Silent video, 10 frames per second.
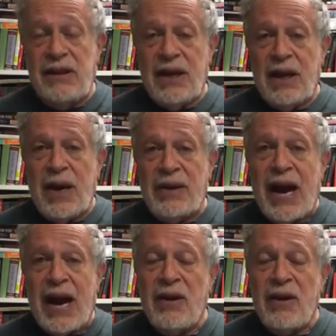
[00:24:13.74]
about
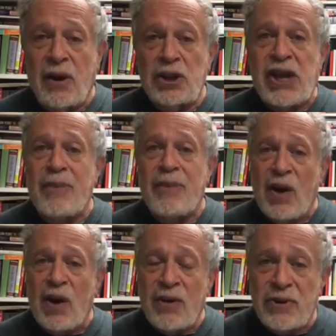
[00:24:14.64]
how large and
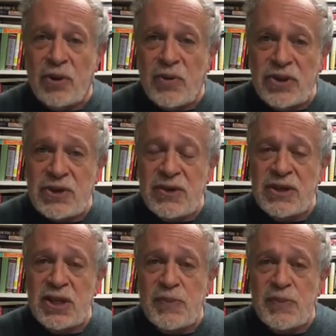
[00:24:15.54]
powerful the
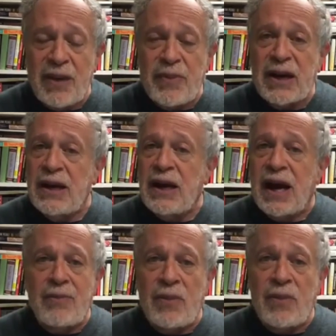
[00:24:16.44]
resistance is becoming,
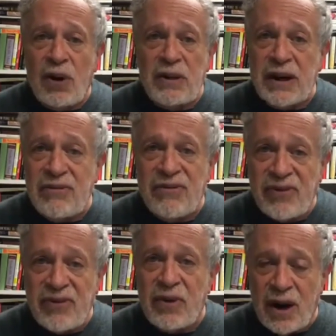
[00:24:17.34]
I'm all in
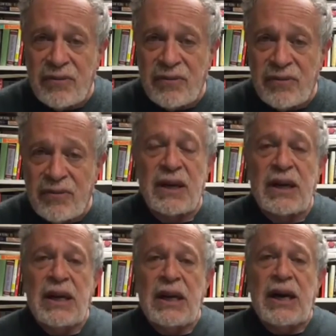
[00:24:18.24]
favor of it.
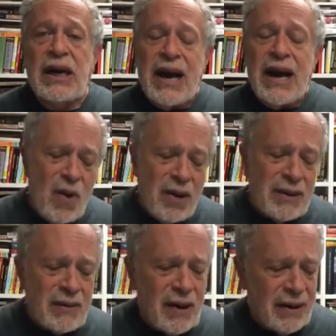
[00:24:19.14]
And I want,
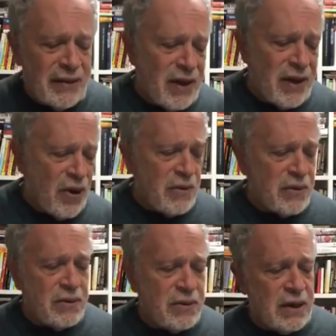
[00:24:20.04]
on that note,
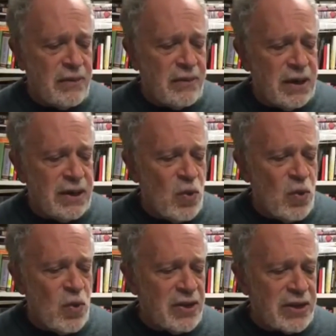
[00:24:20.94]
because the
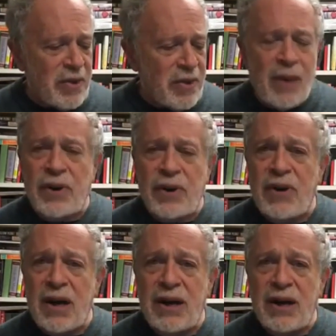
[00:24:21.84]
weekend is coming up and I'm
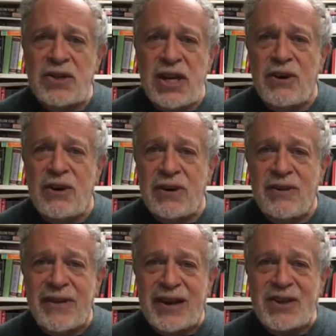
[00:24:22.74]
not going to see you
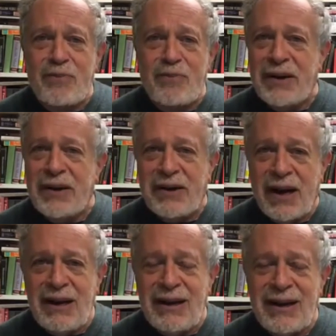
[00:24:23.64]
until next
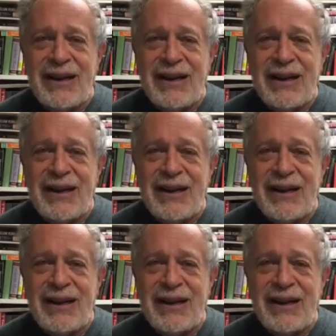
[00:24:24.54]
Monday,